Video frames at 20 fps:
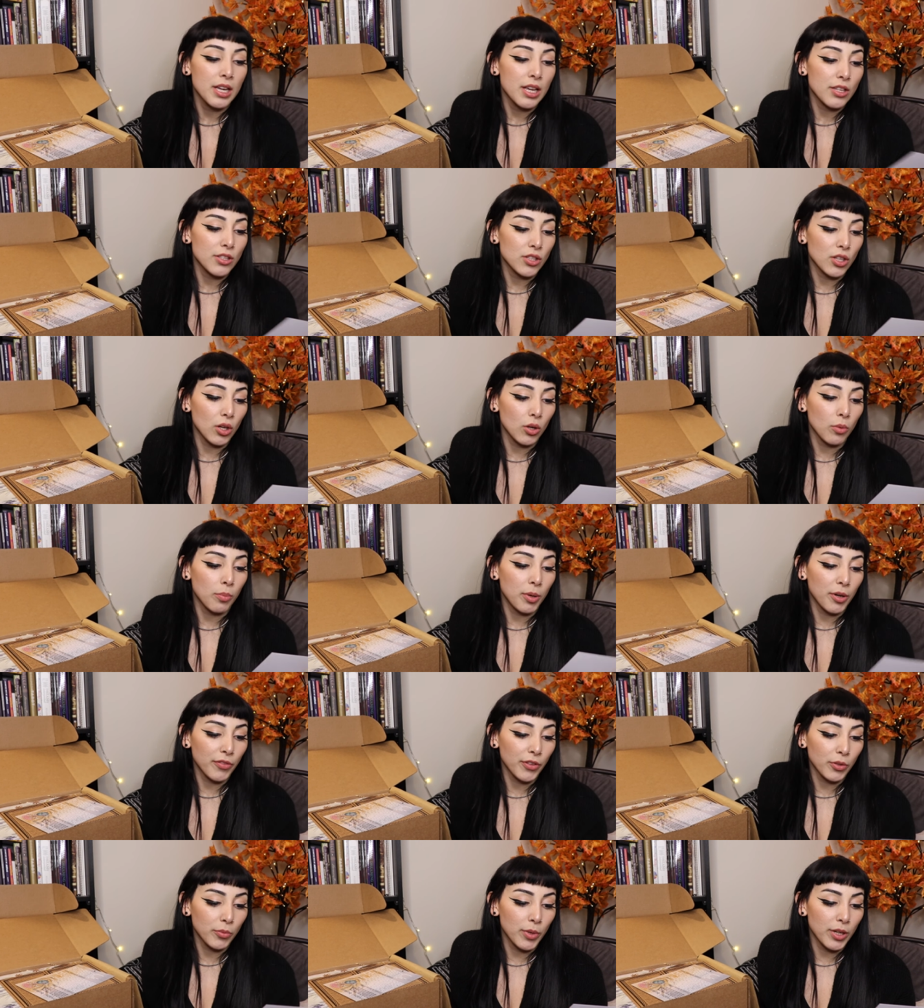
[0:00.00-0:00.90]
So
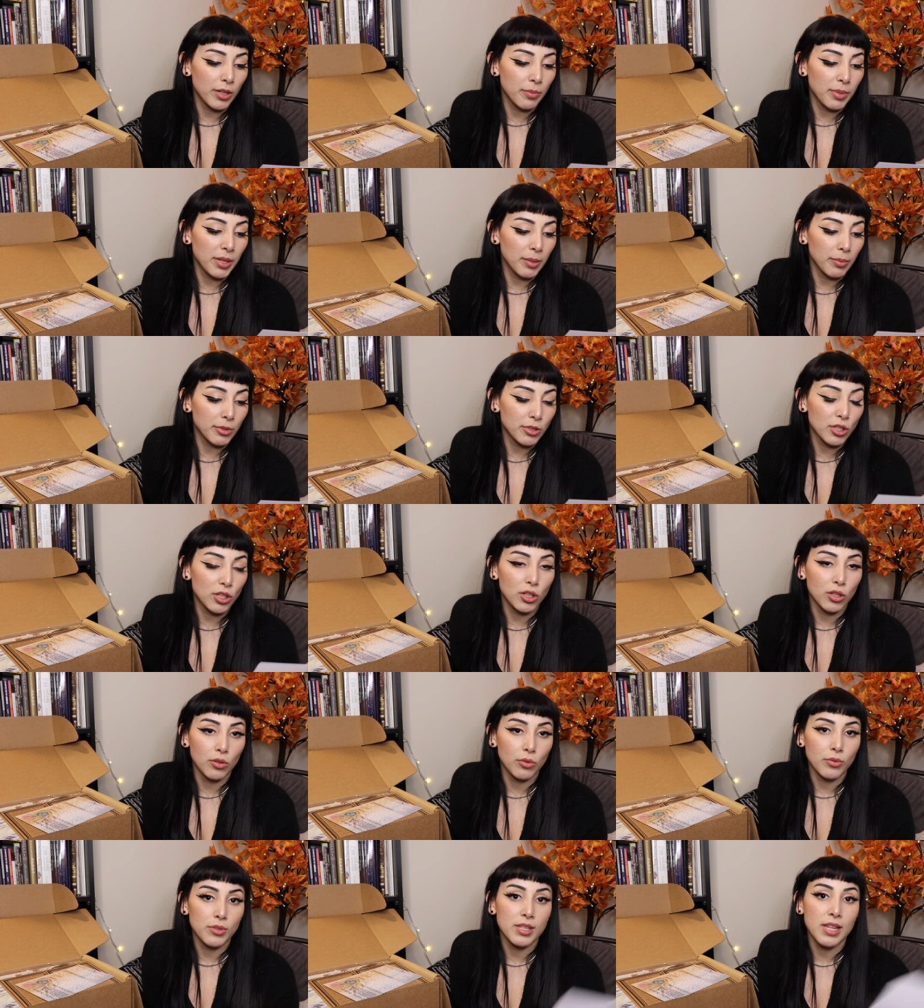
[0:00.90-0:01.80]
perfect way to be able to
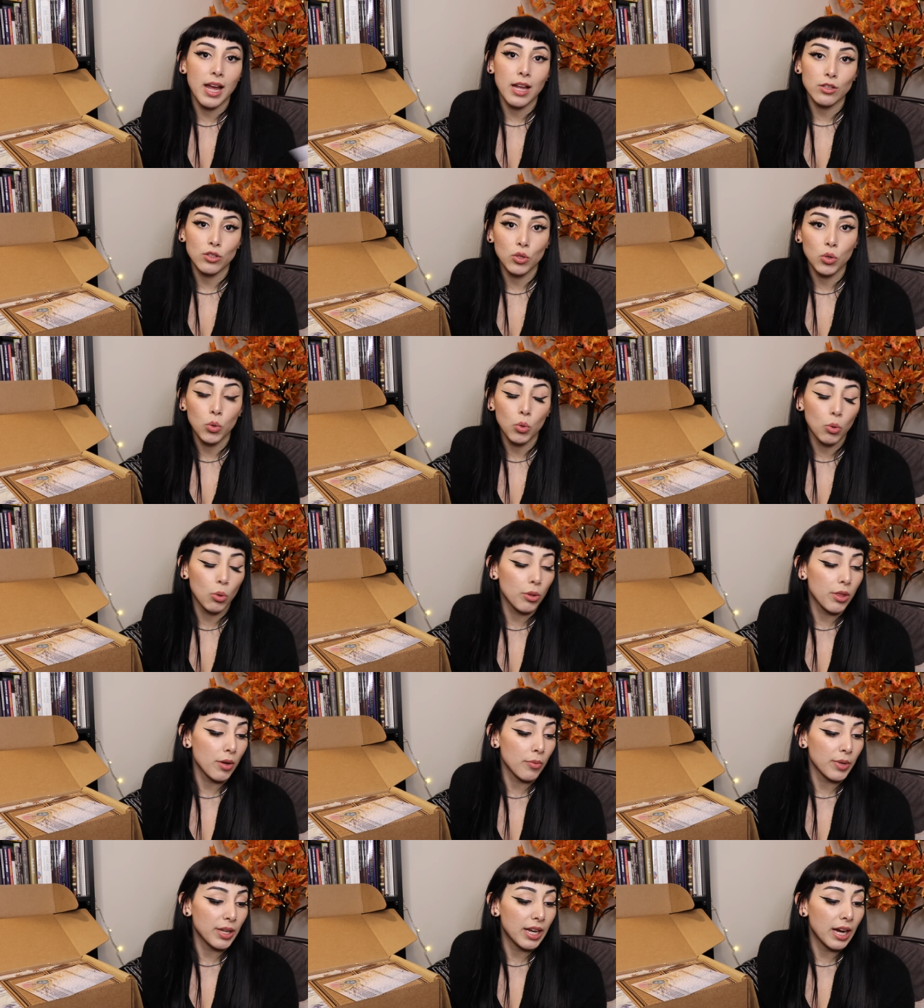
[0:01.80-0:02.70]
use that tool
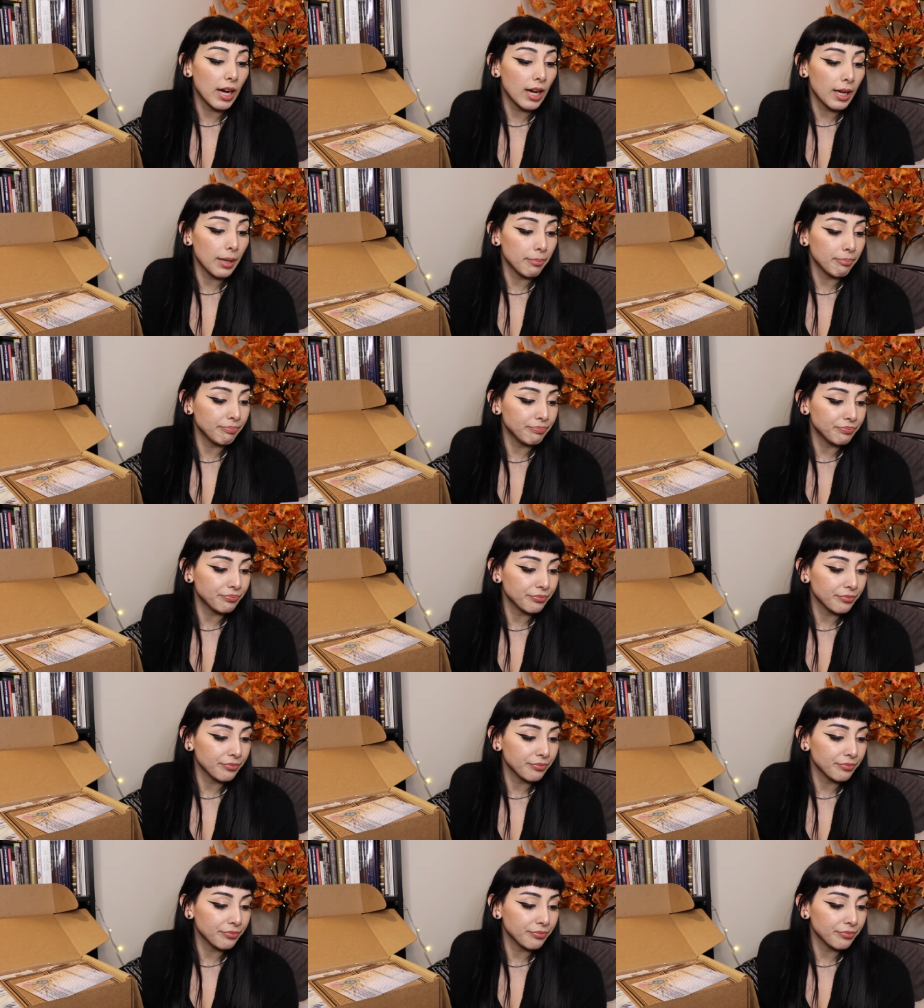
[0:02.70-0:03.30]
that we got.